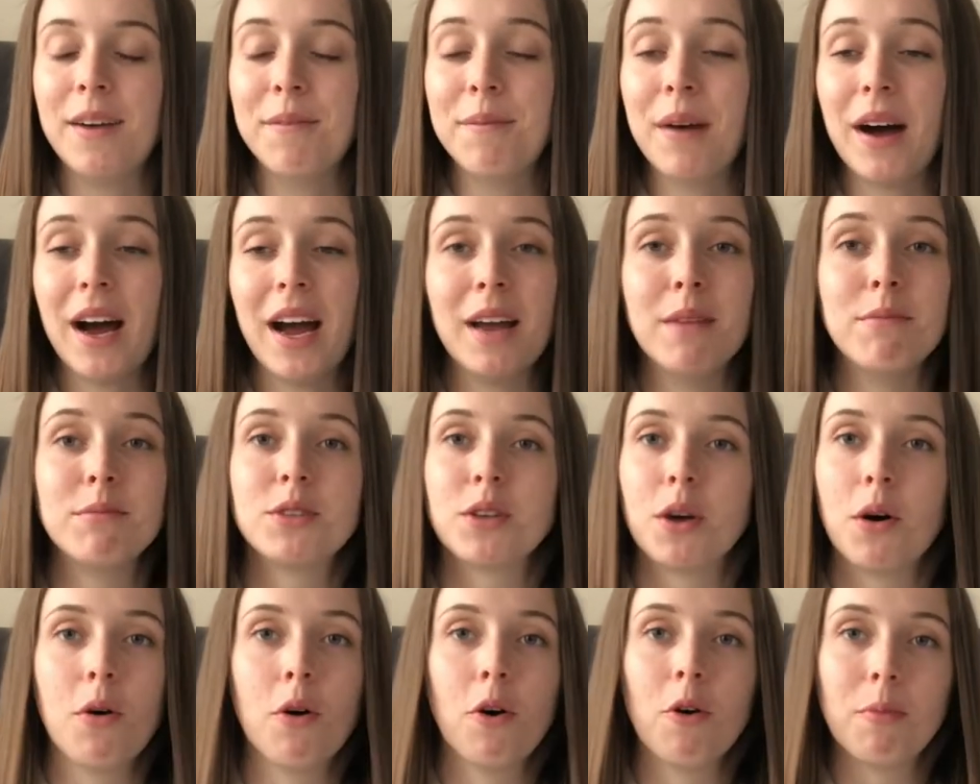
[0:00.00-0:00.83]
I'm
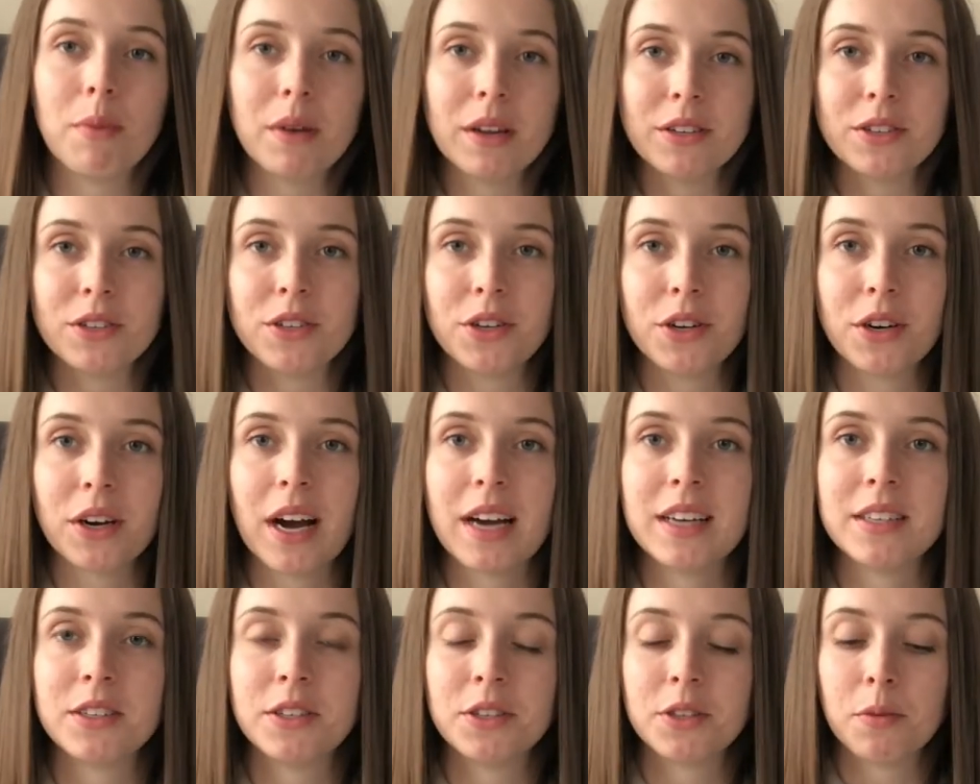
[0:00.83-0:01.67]
so open to your
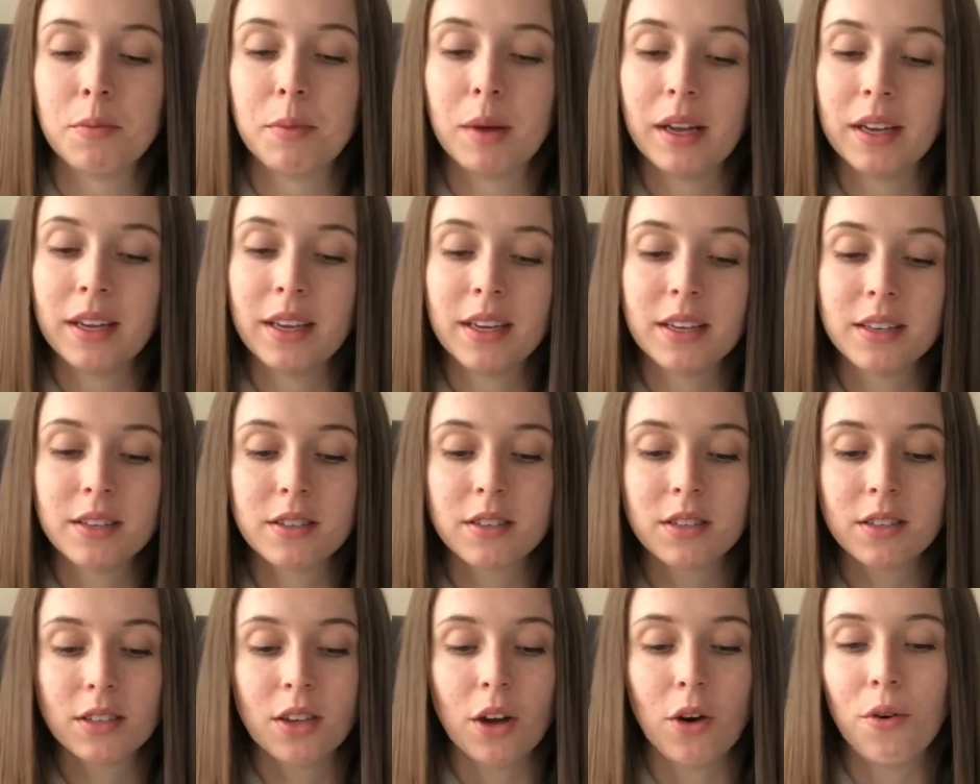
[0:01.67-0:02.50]
guys' opinions.
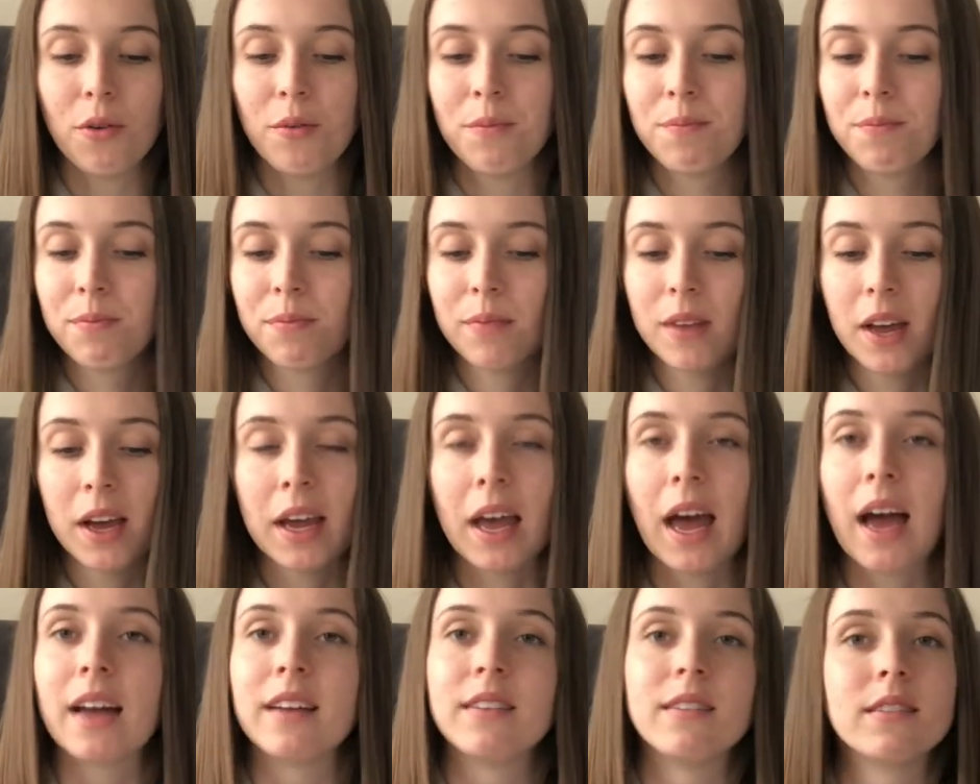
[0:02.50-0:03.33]
So
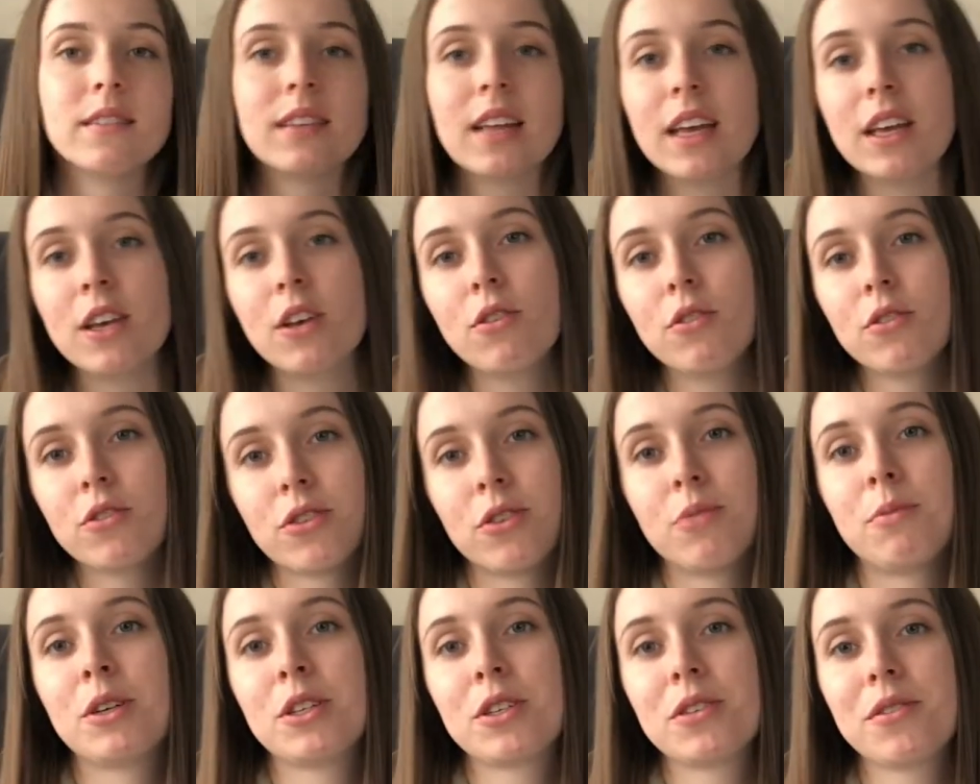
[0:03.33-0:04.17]
again, thank you so
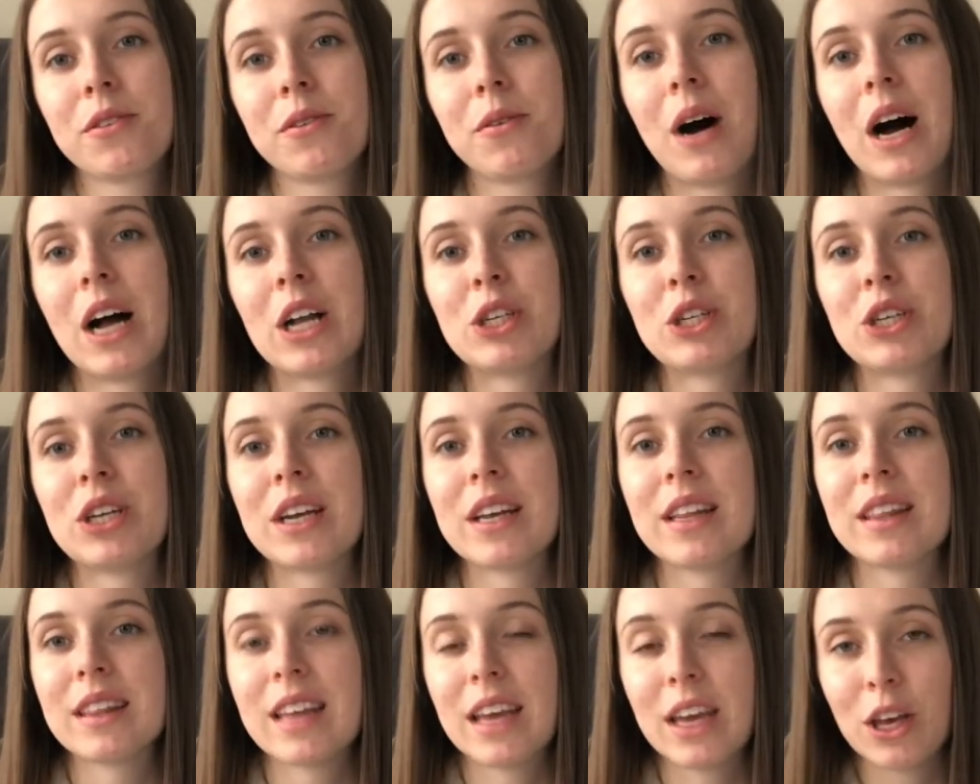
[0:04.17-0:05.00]
much for watching.
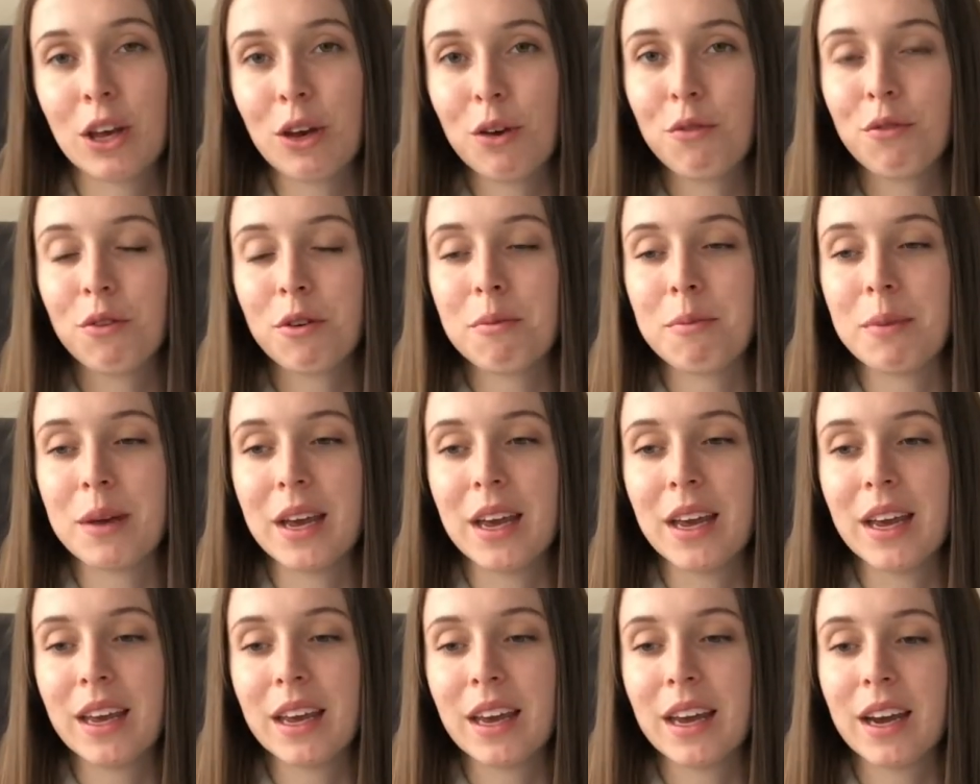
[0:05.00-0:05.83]
Thank you for
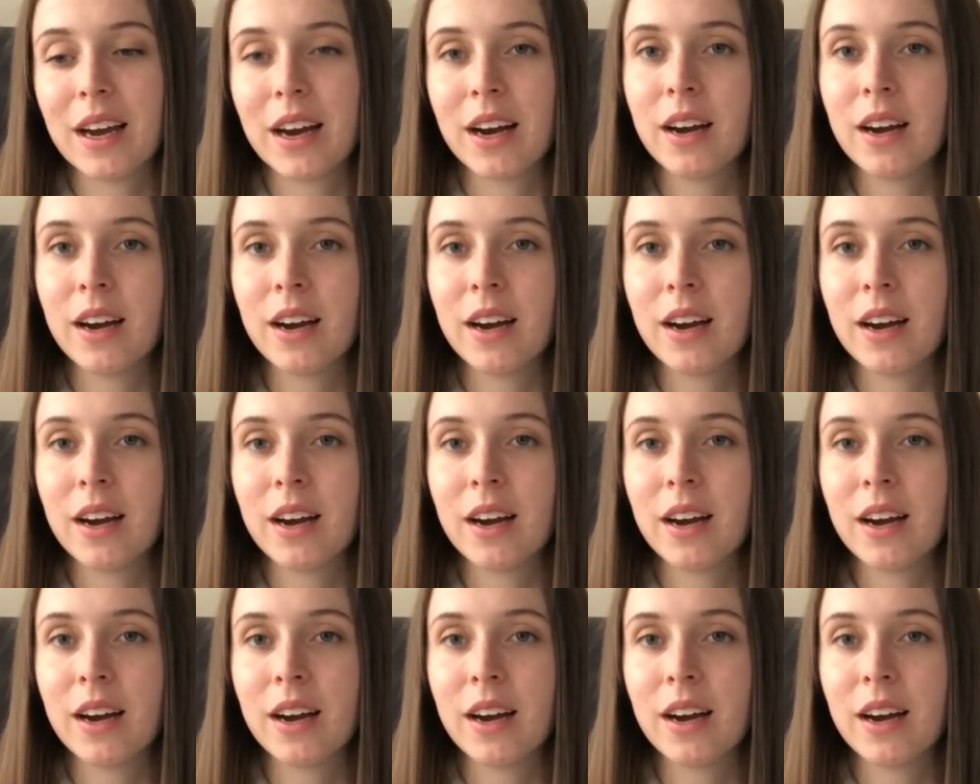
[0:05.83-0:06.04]
being here.